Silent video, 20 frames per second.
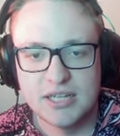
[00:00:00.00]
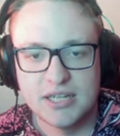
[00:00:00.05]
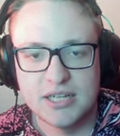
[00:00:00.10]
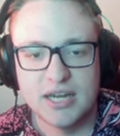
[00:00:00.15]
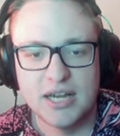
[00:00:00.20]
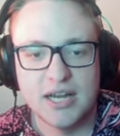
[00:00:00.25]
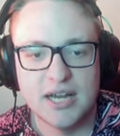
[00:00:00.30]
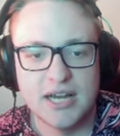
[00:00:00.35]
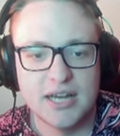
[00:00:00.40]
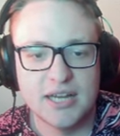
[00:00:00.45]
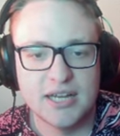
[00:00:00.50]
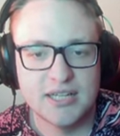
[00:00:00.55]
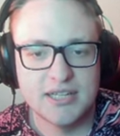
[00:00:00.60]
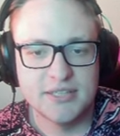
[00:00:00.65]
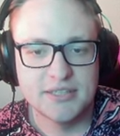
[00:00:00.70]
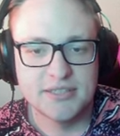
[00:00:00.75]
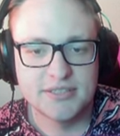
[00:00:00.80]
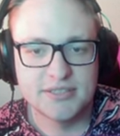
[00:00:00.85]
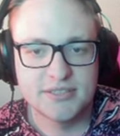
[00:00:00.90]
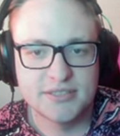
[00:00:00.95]

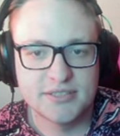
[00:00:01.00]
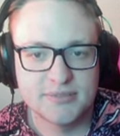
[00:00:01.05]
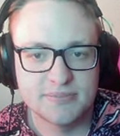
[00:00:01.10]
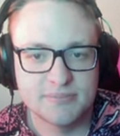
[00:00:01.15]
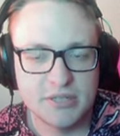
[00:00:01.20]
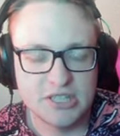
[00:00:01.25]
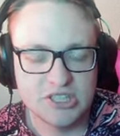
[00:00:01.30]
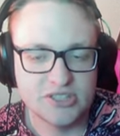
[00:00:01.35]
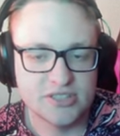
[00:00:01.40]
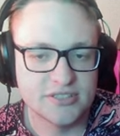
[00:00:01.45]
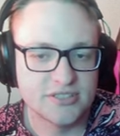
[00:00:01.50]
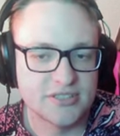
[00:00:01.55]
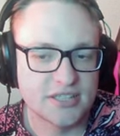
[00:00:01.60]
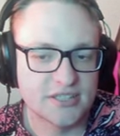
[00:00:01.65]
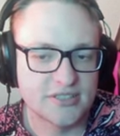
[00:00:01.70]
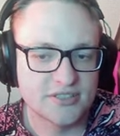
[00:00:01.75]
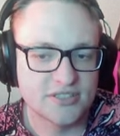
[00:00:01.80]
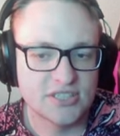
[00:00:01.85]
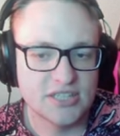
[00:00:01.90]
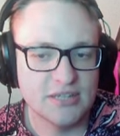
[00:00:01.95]
And basically
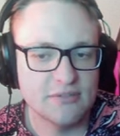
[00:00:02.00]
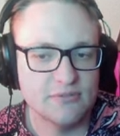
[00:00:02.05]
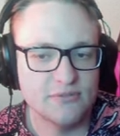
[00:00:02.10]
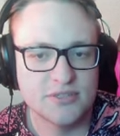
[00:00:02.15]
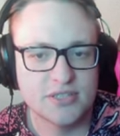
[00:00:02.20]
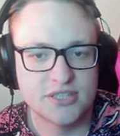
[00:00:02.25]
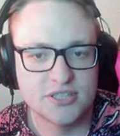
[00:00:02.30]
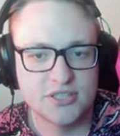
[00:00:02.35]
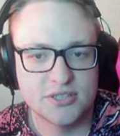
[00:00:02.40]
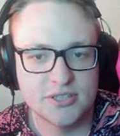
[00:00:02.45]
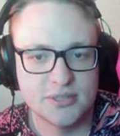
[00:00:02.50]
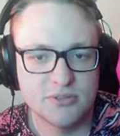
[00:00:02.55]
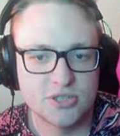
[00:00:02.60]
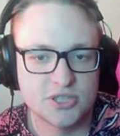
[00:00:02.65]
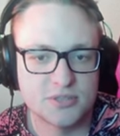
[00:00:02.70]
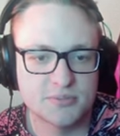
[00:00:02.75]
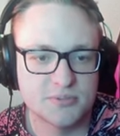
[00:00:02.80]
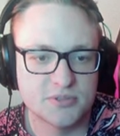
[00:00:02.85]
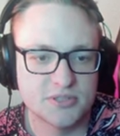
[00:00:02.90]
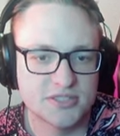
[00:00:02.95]
knight to 7 h3,
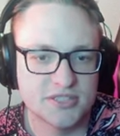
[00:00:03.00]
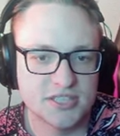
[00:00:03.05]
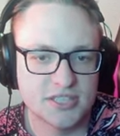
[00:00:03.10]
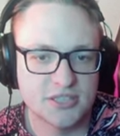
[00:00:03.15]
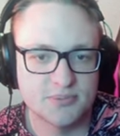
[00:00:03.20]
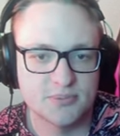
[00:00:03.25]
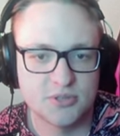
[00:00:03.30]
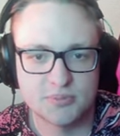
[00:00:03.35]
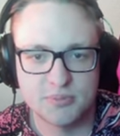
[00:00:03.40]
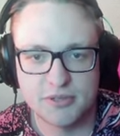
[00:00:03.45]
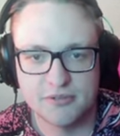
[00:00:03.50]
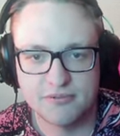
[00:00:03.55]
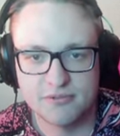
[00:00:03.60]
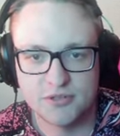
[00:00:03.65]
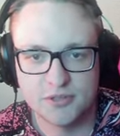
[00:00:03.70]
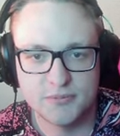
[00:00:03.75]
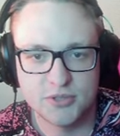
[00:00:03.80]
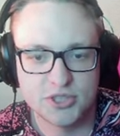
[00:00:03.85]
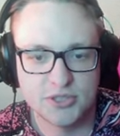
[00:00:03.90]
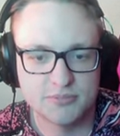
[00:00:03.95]
bishop b6, bishop
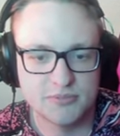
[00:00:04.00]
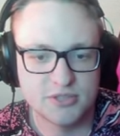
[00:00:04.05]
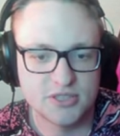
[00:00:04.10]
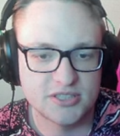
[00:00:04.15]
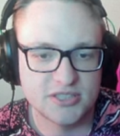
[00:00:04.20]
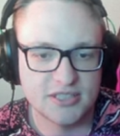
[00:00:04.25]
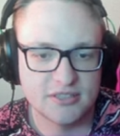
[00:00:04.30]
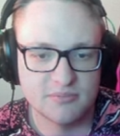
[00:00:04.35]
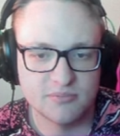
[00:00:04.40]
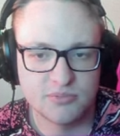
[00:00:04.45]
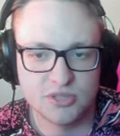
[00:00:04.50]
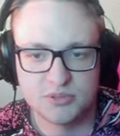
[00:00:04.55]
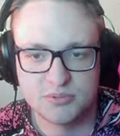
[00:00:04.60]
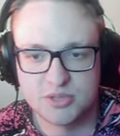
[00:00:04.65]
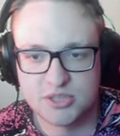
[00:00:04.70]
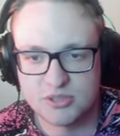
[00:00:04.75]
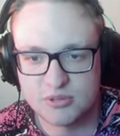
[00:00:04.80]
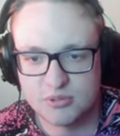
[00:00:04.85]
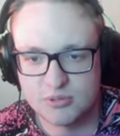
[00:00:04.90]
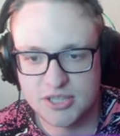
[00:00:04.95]
a4, bishop d7,
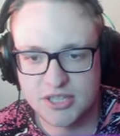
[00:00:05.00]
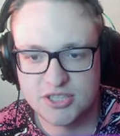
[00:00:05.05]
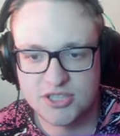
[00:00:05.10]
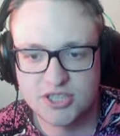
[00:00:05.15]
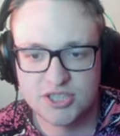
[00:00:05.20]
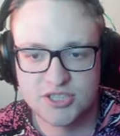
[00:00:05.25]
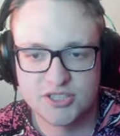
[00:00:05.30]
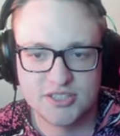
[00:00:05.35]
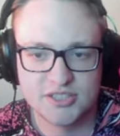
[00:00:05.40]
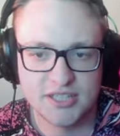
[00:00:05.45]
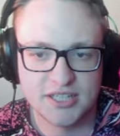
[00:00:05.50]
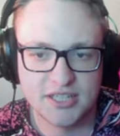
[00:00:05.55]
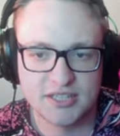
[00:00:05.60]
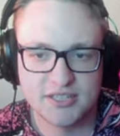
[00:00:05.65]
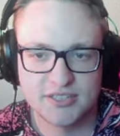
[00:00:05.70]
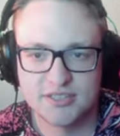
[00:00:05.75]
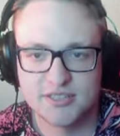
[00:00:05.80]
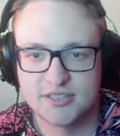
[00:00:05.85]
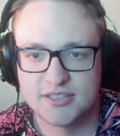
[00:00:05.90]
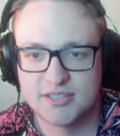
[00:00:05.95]
bishop c2, knight
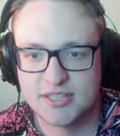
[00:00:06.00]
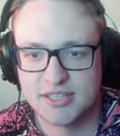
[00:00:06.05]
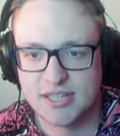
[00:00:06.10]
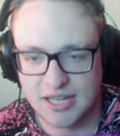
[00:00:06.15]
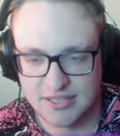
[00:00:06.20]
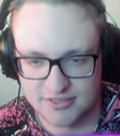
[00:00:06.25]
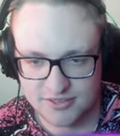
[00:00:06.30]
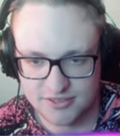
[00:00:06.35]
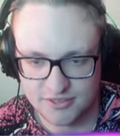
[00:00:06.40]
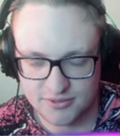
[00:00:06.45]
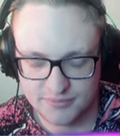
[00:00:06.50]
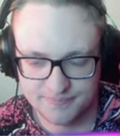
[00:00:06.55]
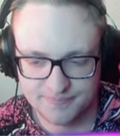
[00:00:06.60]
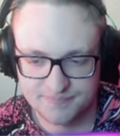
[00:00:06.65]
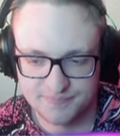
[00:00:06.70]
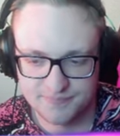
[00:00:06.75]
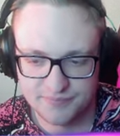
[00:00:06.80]
g6, castle.